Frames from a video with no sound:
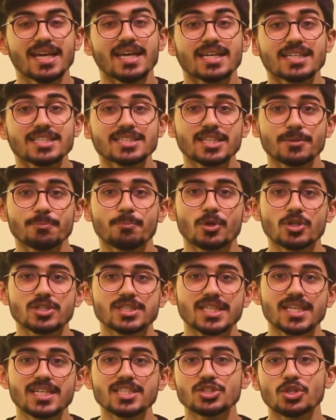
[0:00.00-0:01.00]
is the
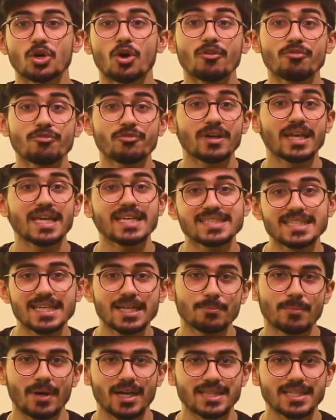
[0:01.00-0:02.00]
process of
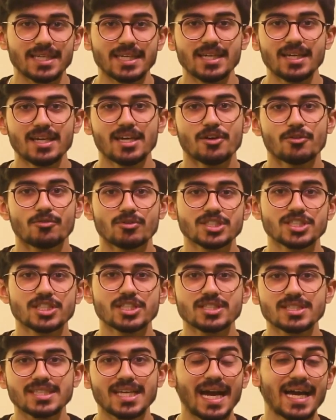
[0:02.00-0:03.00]
raising money which
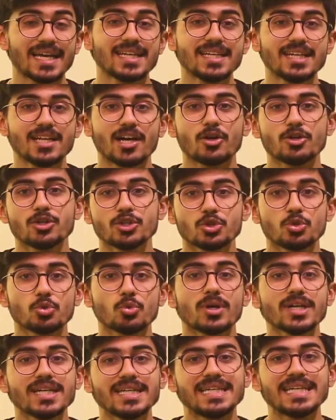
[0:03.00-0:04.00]
is carried out
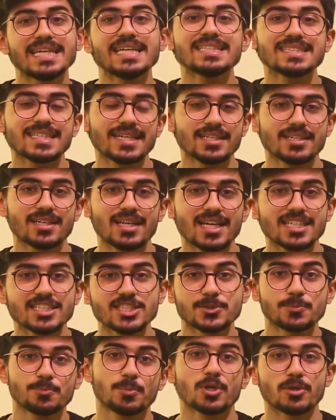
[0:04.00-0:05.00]
through a
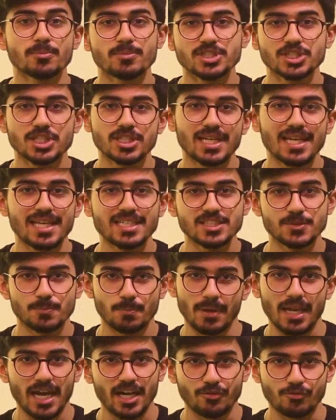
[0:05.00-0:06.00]
decentralized, permissionless
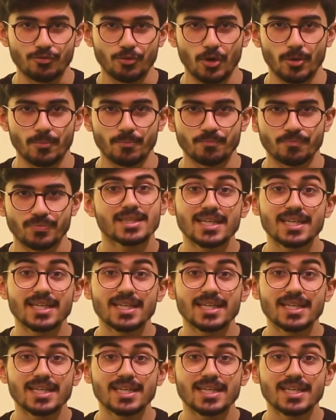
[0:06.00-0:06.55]
platform.